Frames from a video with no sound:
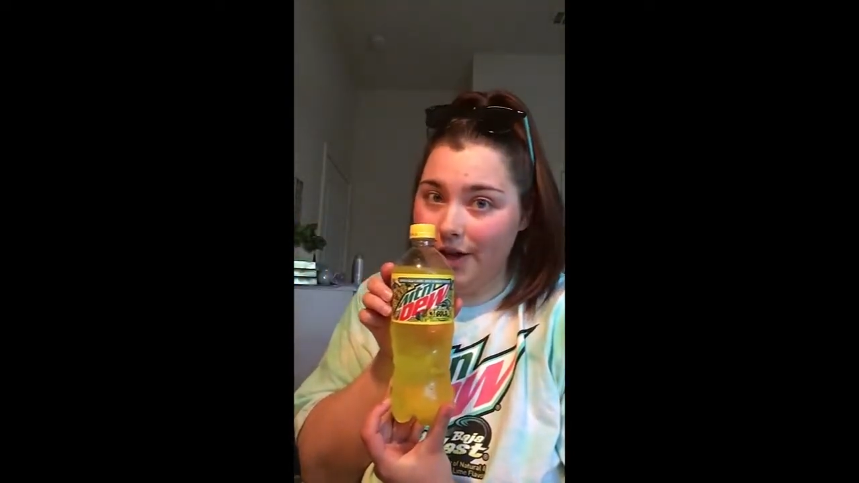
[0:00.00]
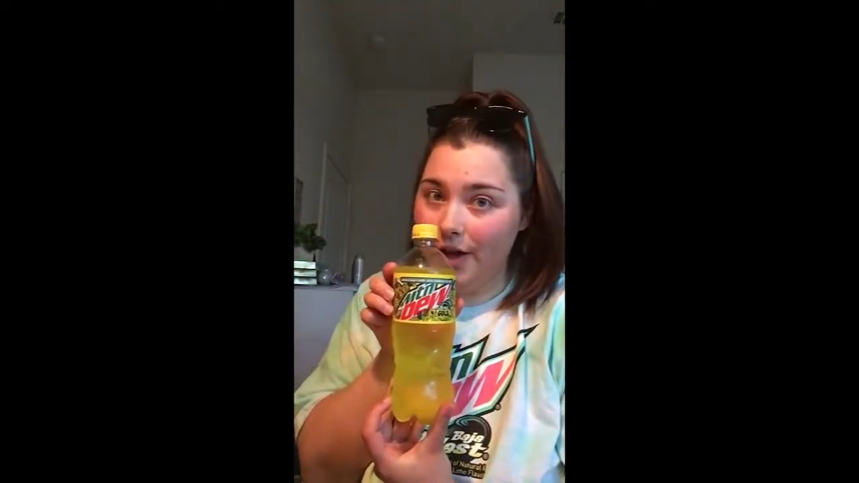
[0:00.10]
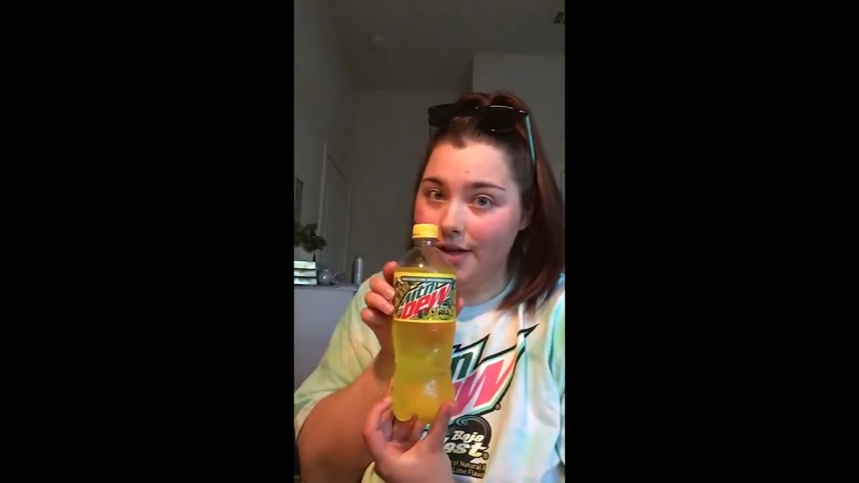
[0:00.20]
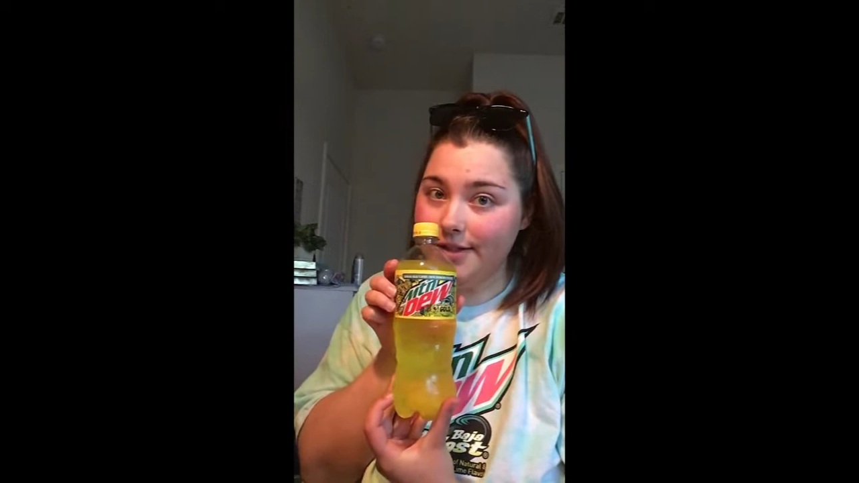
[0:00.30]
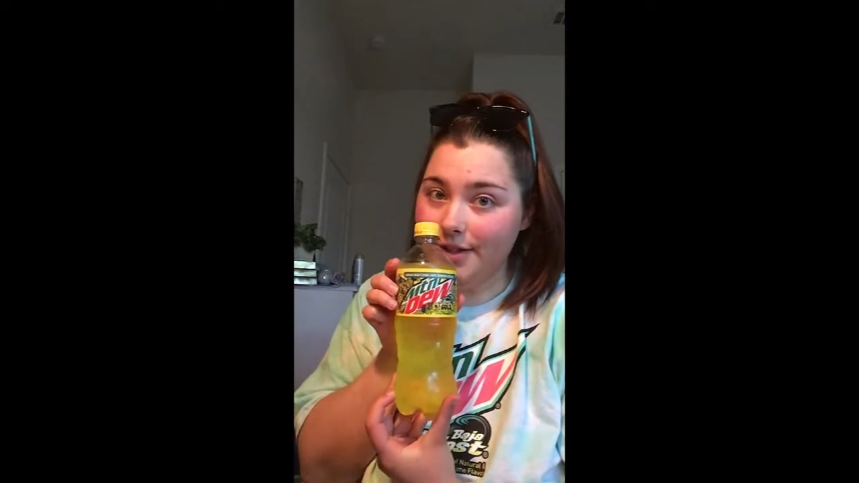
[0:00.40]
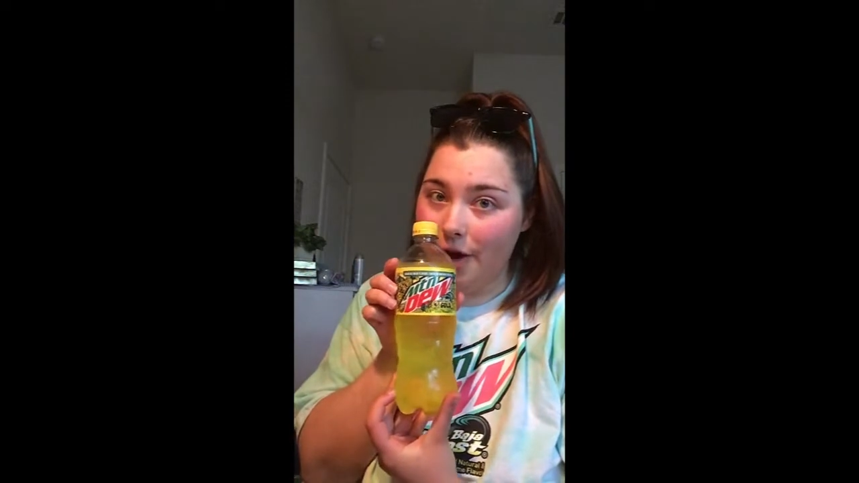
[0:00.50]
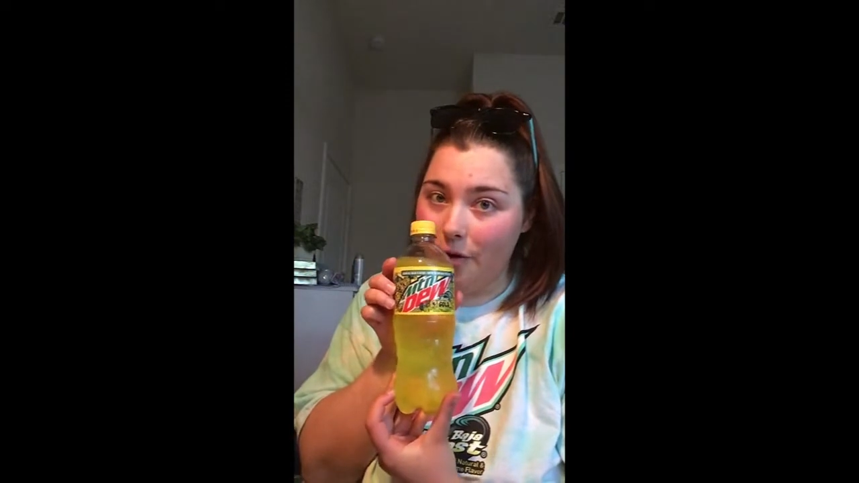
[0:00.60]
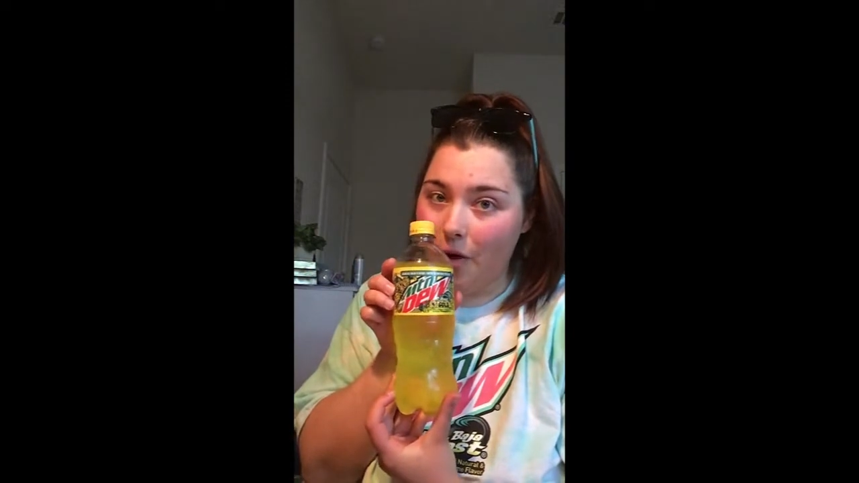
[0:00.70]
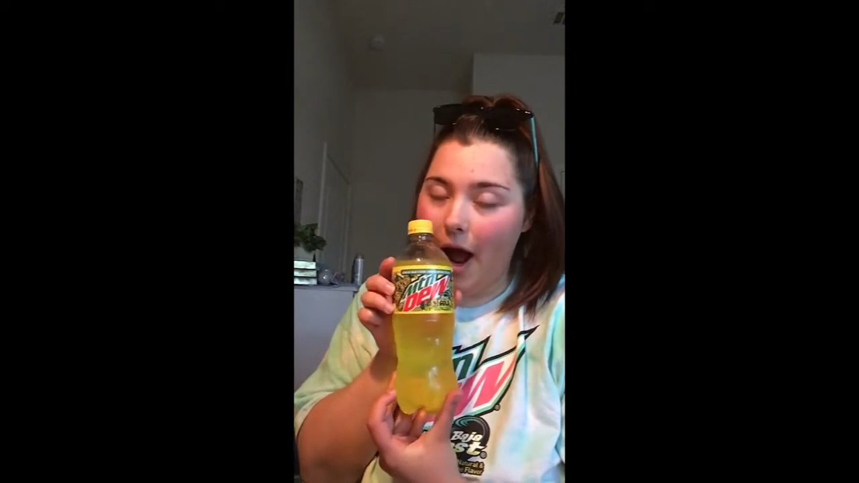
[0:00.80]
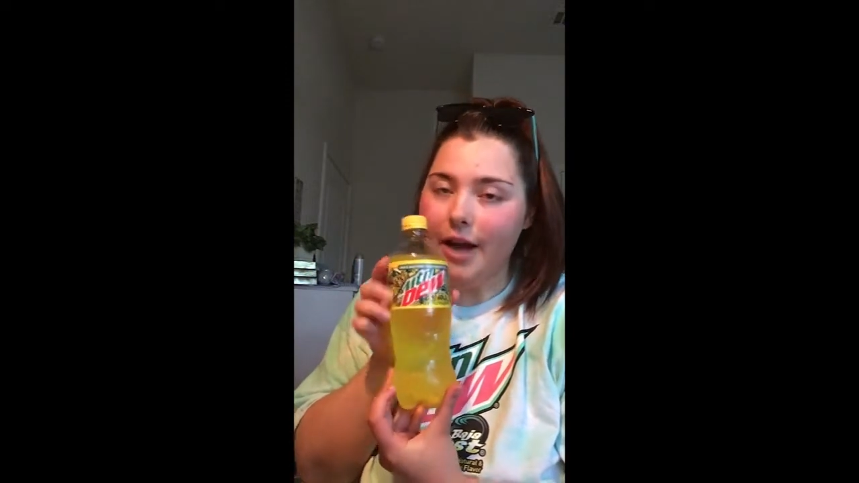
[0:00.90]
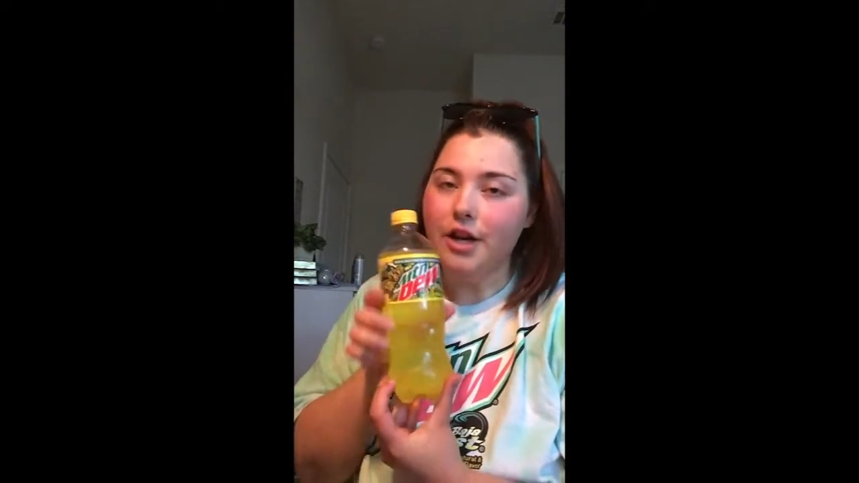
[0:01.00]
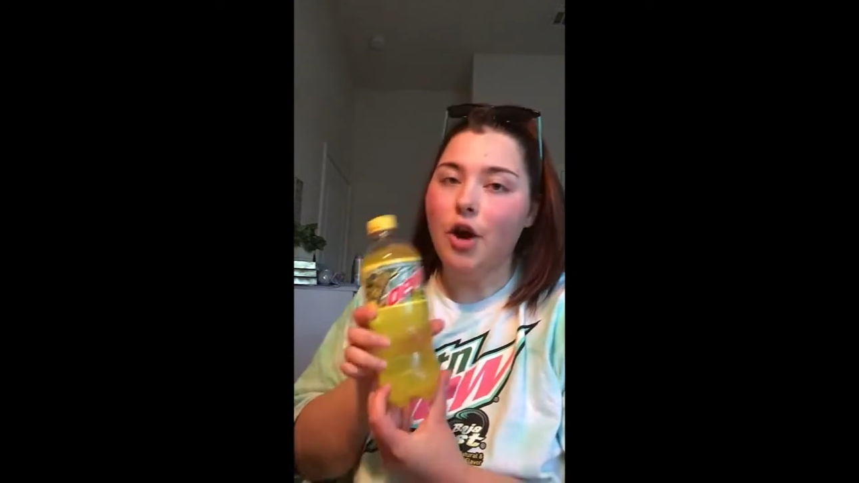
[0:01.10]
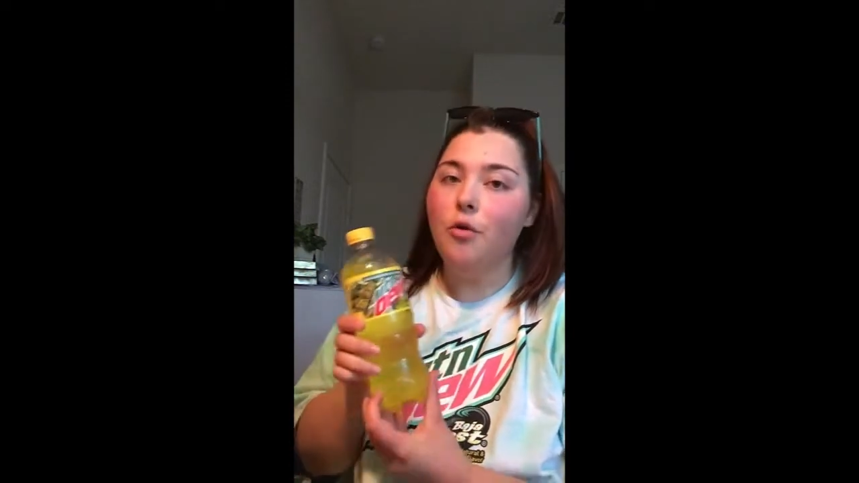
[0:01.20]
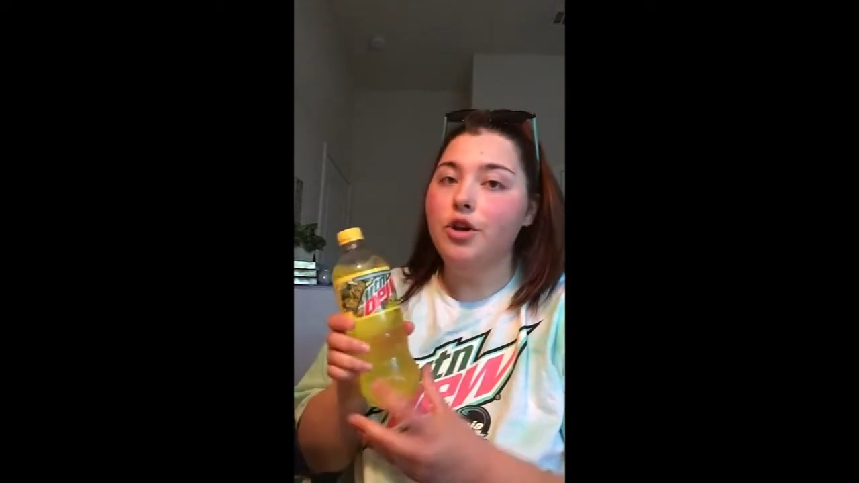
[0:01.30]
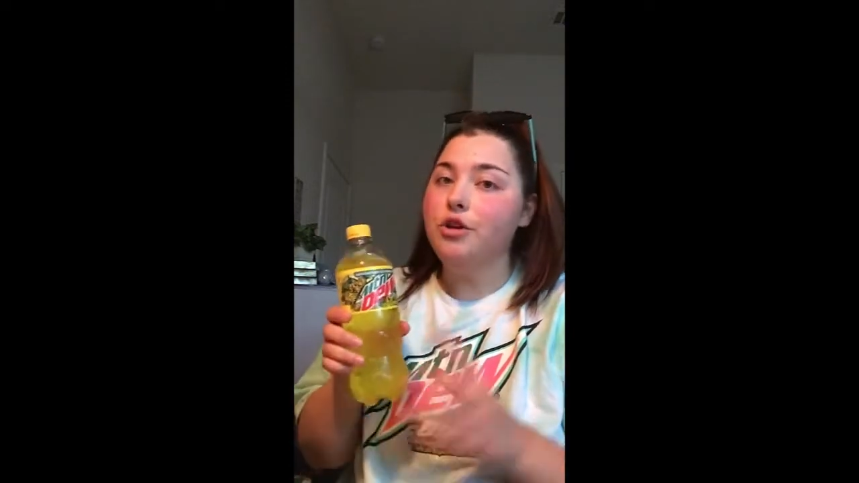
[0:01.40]
So I know
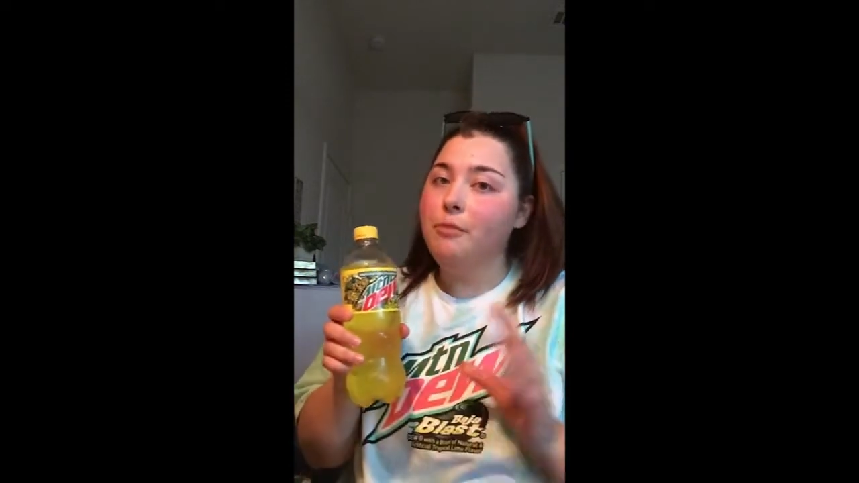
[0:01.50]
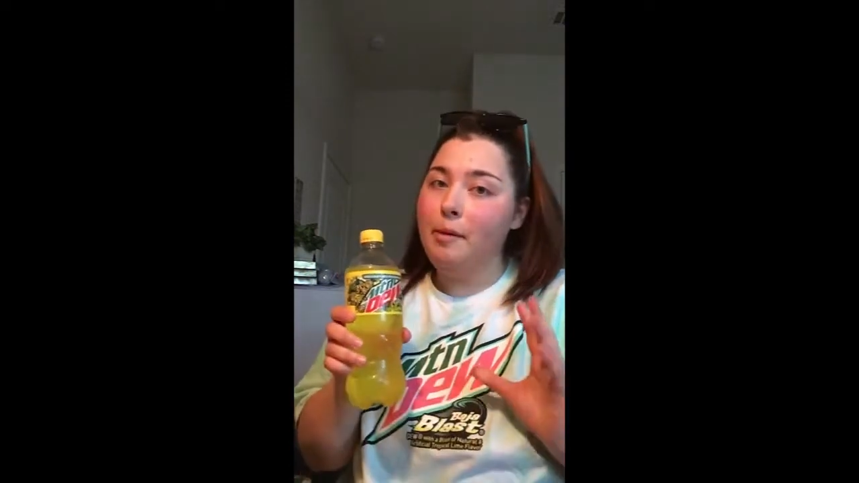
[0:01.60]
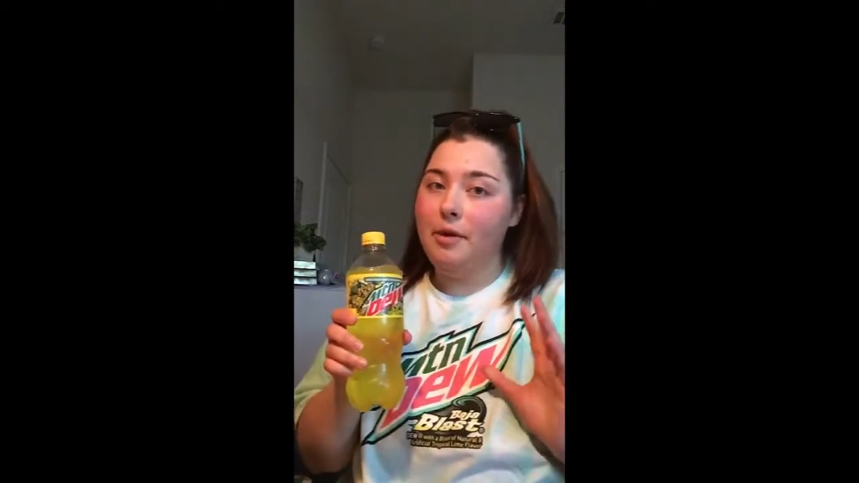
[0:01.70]
what you might be